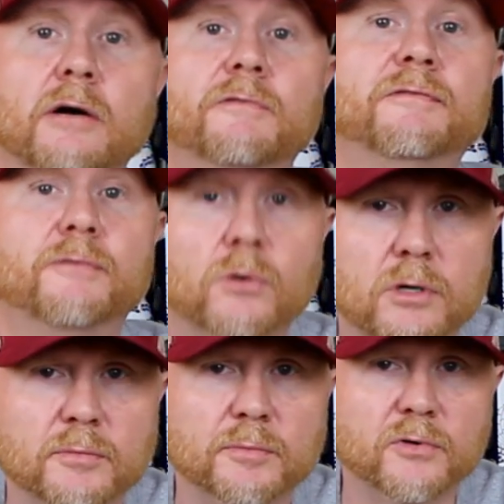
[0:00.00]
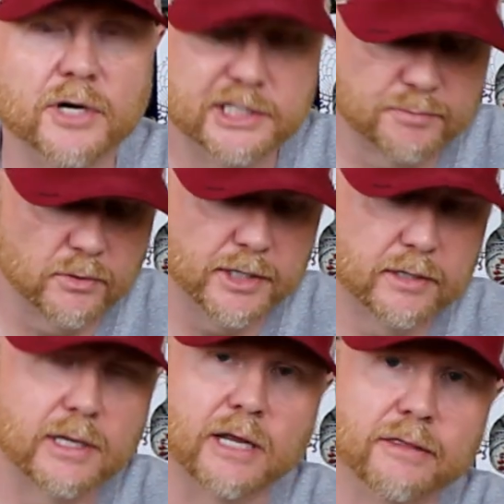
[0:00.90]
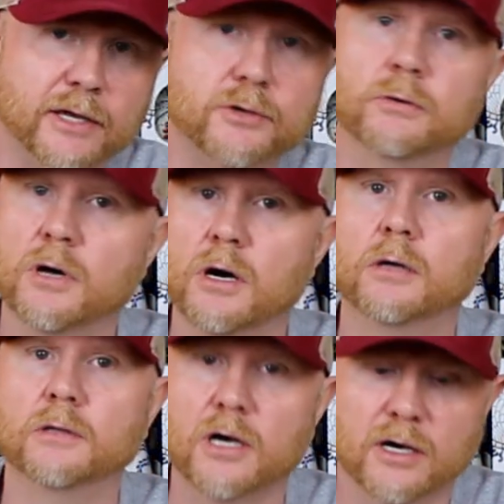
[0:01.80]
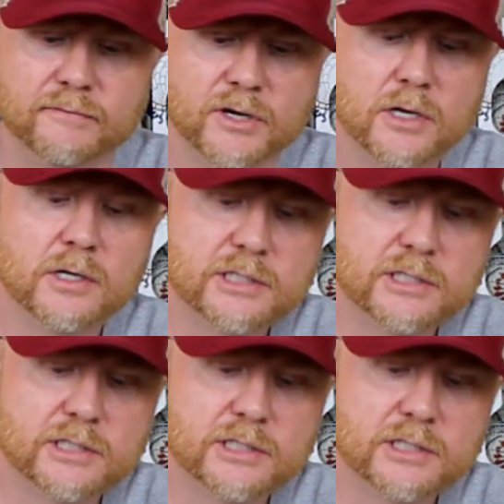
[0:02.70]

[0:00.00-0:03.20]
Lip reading: affordable price point that I think you'll all love.